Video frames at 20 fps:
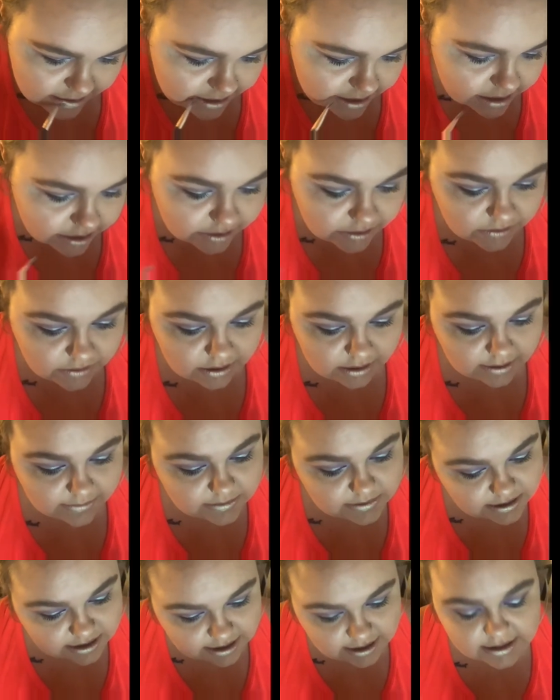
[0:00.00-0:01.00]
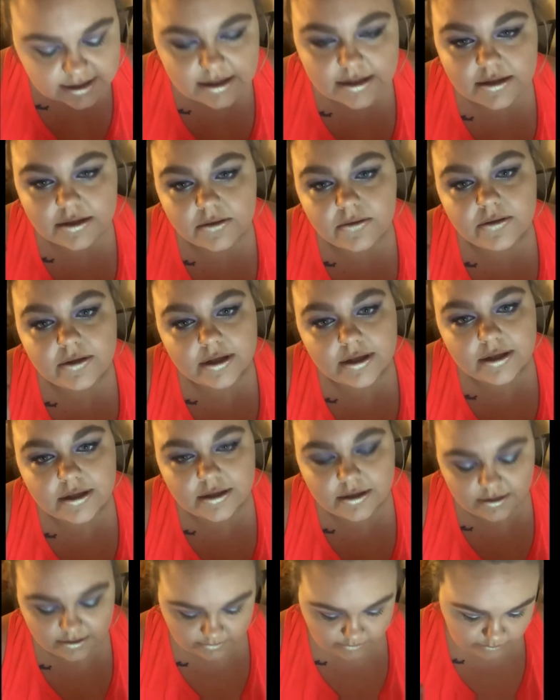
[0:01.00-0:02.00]
nude lipsticks is you
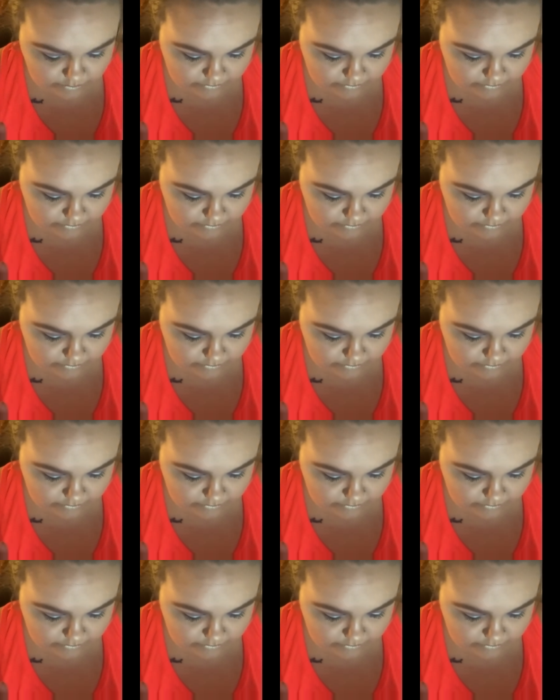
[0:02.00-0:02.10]
can